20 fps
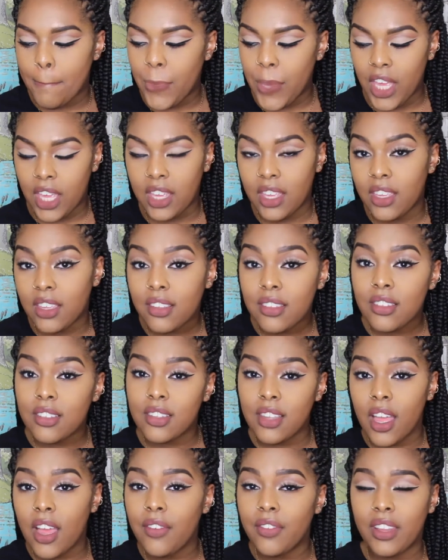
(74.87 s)
picking
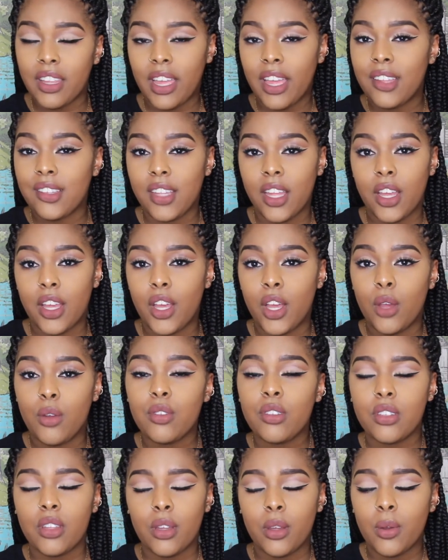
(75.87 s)
stuff like as I go,
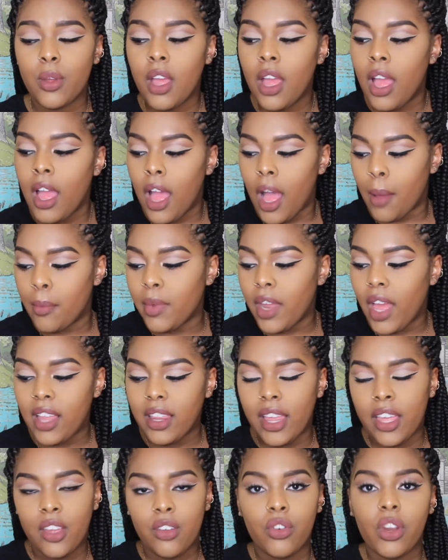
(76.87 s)
so I'm not
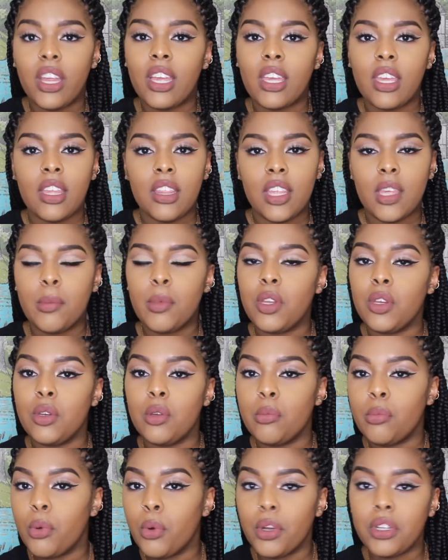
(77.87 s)
like ranking them in
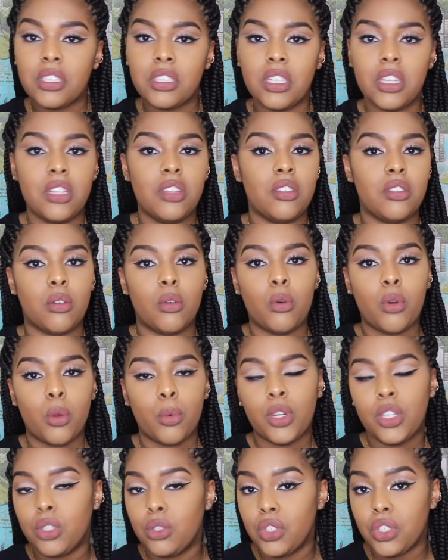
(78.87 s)
importance or
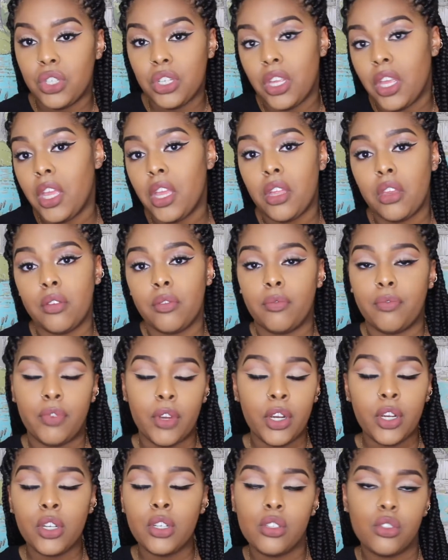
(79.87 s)
what you should get
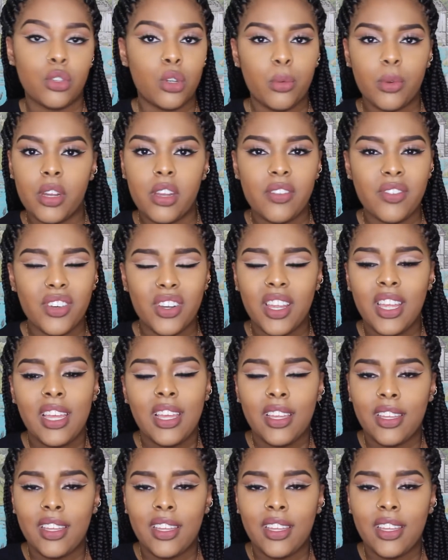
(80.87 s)
first or whatever.